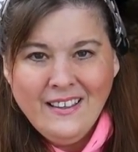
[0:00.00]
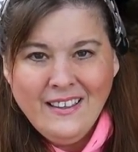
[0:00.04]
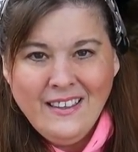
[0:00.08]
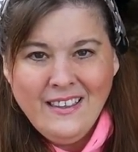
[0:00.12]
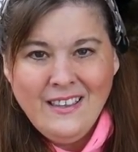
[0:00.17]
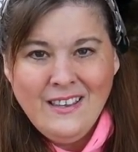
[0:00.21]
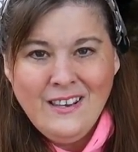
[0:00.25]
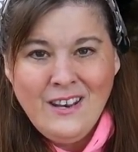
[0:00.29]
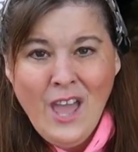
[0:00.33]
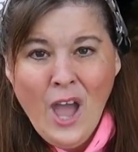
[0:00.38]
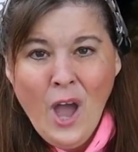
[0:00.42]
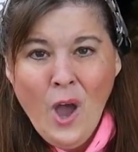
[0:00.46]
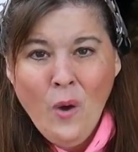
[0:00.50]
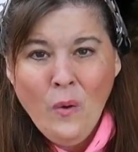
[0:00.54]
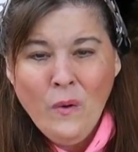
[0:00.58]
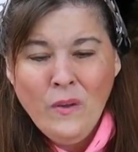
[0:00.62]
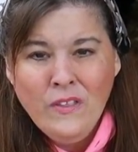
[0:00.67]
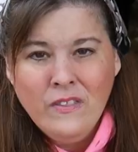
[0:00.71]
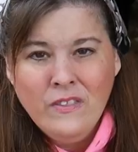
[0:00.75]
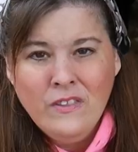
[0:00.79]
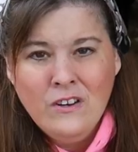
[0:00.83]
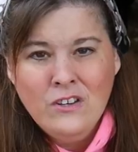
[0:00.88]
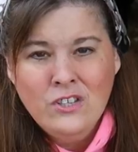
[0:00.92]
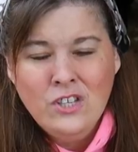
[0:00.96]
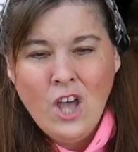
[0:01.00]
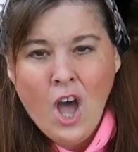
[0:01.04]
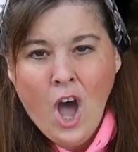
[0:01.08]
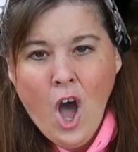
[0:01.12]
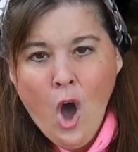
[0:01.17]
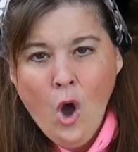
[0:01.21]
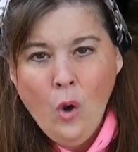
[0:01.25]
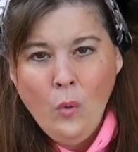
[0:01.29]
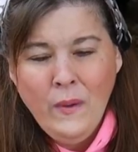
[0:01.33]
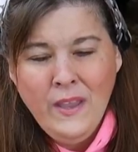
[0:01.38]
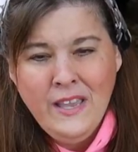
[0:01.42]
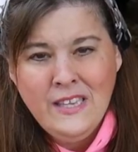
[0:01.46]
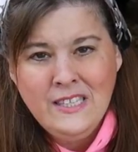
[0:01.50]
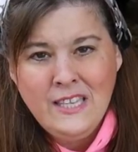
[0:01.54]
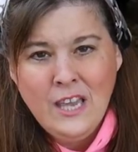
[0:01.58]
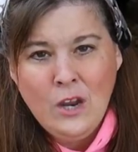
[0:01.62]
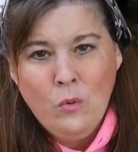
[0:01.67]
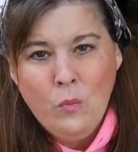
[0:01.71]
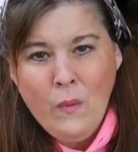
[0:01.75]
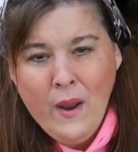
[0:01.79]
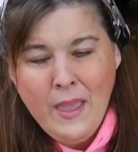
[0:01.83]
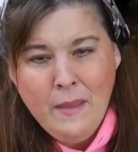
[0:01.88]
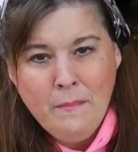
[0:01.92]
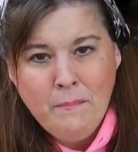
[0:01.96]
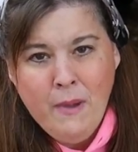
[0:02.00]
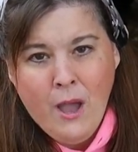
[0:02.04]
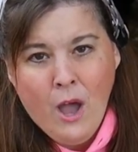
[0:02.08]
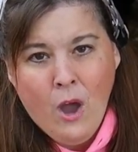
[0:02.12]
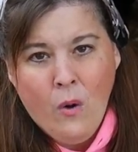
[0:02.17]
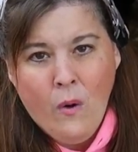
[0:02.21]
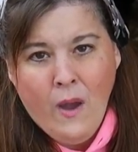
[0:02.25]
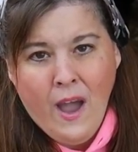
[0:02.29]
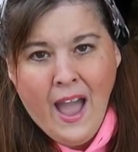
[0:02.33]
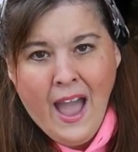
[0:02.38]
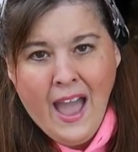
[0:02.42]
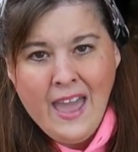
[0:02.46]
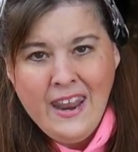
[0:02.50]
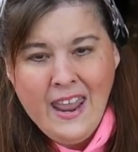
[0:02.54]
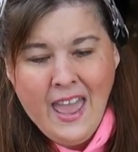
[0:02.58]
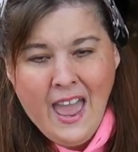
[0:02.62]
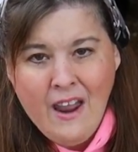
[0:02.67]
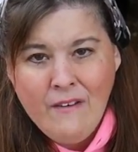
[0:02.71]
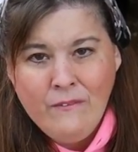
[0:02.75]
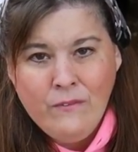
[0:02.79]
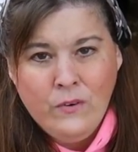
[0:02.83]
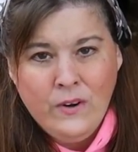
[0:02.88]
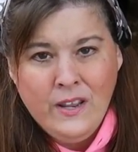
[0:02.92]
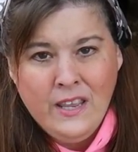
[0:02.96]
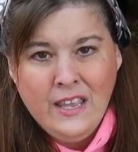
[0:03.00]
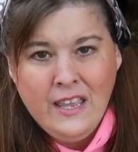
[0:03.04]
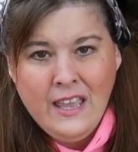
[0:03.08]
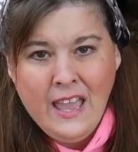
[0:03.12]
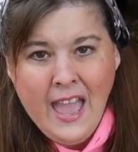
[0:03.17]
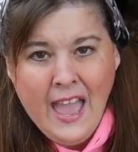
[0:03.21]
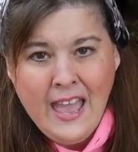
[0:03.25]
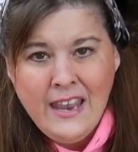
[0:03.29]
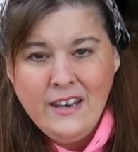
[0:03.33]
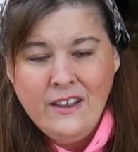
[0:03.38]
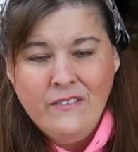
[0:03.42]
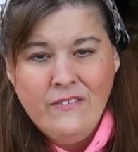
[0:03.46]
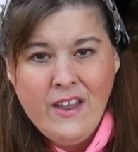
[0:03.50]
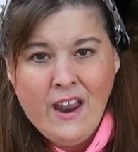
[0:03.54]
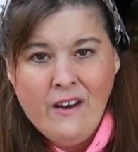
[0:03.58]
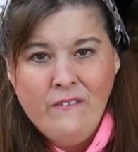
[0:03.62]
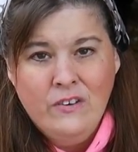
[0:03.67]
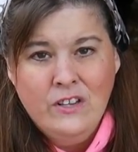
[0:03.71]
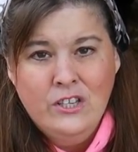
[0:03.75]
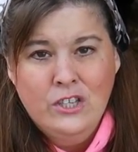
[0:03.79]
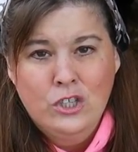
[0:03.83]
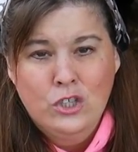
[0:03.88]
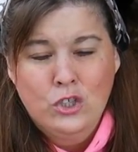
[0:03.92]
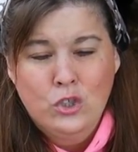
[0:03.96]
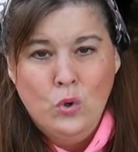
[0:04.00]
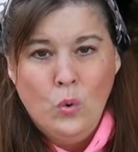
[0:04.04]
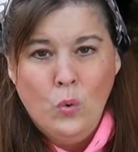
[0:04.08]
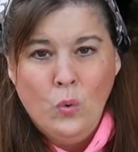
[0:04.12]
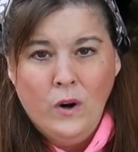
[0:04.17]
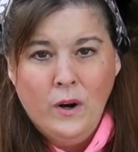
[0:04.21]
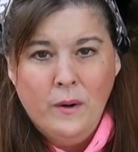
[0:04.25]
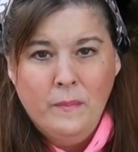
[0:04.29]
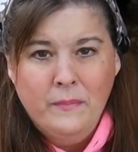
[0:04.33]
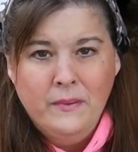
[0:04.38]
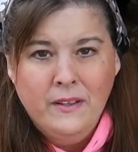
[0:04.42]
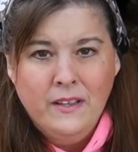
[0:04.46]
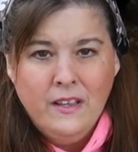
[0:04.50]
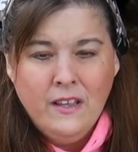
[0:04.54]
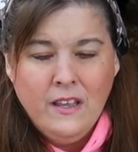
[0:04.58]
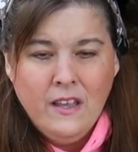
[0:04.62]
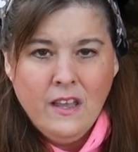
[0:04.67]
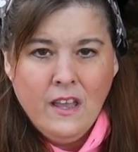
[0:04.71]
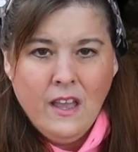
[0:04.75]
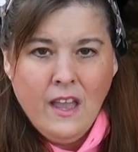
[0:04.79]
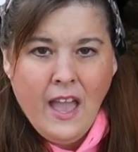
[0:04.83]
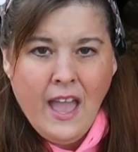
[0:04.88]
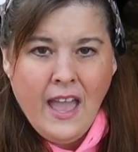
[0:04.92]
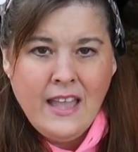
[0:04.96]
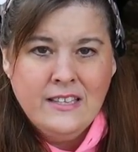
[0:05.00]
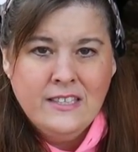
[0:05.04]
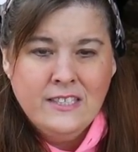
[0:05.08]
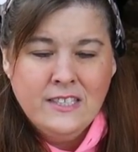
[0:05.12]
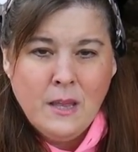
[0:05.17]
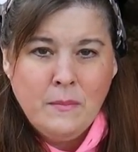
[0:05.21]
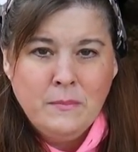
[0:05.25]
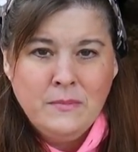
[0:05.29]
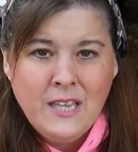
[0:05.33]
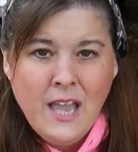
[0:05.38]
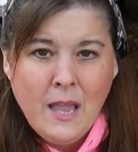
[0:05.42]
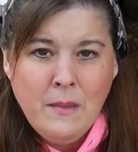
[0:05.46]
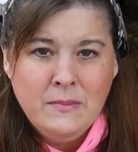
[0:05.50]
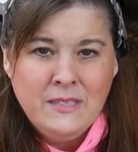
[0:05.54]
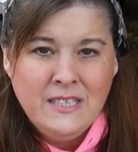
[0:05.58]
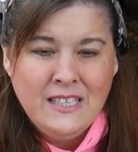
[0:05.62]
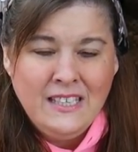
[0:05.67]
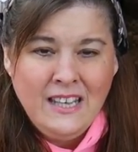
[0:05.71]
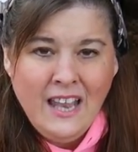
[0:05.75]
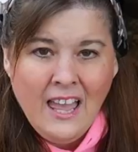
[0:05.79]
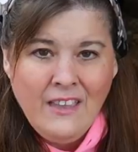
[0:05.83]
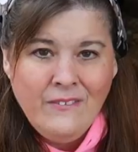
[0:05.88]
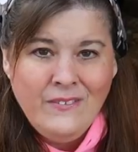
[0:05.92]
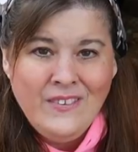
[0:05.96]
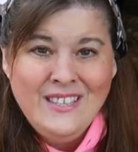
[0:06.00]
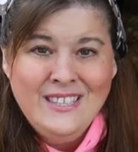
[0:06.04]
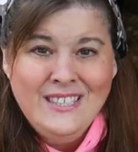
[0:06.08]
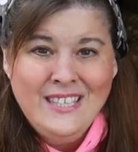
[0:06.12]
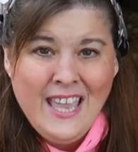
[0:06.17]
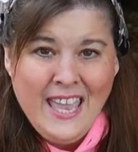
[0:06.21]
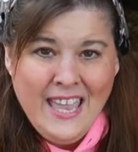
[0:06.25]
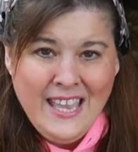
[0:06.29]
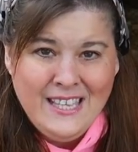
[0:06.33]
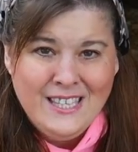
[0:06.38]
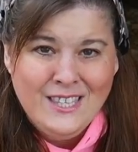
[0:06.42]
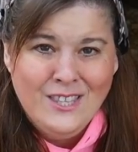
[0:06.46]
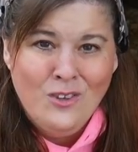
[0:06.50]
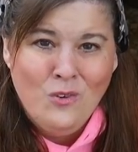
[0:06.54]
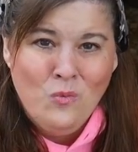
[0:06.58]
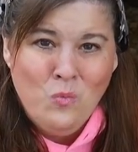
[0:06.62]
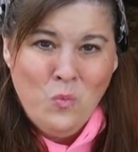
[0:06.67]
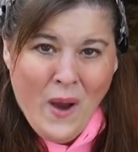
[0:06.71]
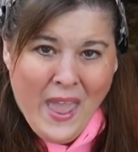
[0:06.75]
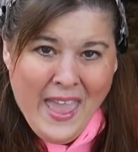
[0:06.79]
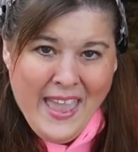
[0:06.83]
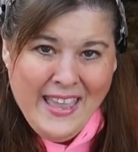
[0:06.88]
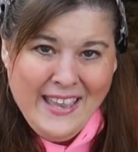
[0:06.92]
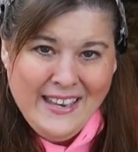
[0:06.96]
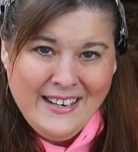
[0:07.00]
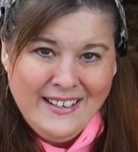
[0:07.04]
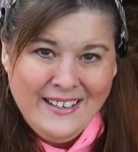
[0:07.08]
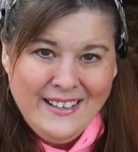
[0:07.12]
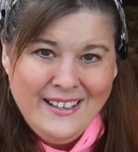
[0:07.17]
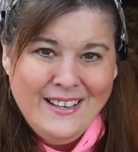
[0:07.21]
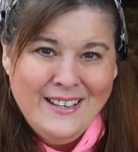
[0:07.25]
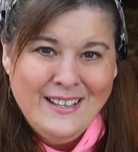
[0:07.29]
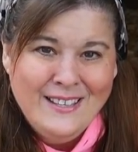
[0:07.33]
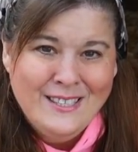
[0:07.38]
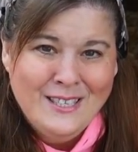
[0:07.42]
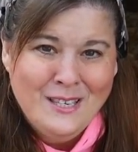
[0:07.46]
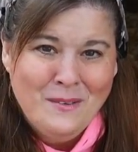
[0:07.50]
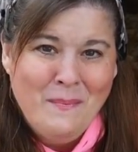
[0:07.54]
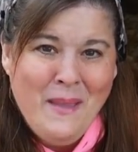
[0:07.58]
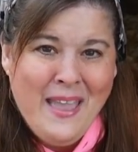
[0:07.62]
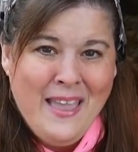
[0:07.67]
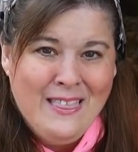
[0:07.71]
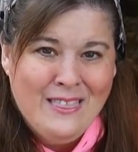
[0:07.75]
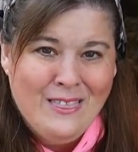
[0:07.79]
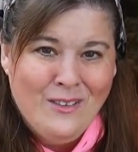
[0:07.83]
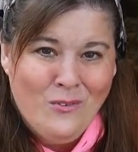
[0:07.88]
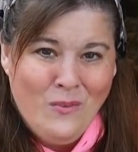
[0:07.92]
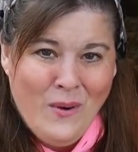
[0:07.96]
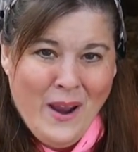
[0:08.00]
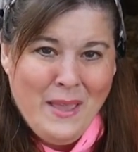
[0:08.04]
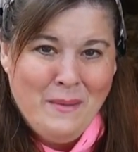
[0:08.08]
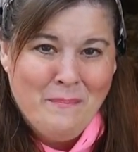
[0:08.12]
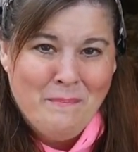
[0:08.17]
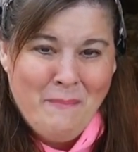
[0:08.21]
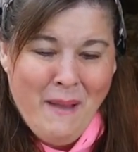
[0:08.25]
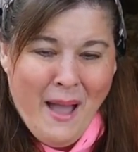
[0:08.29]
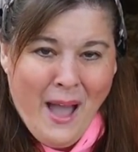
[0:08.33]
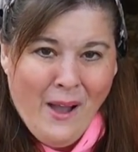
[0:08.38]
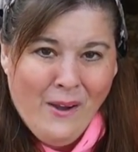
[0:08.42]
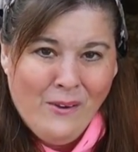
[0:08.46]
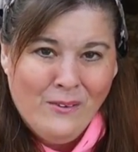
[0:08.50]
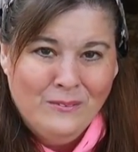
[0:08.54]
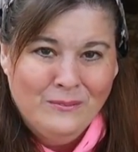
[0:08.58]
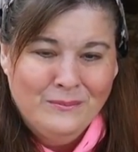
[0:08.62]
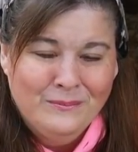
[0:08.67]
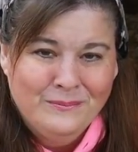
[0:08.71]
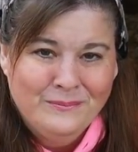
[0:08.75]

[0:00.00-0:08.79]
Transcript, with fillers: you know, there's always a rainbow at every end of every storm. And sometimes in life it takes the rain to make the rainbow.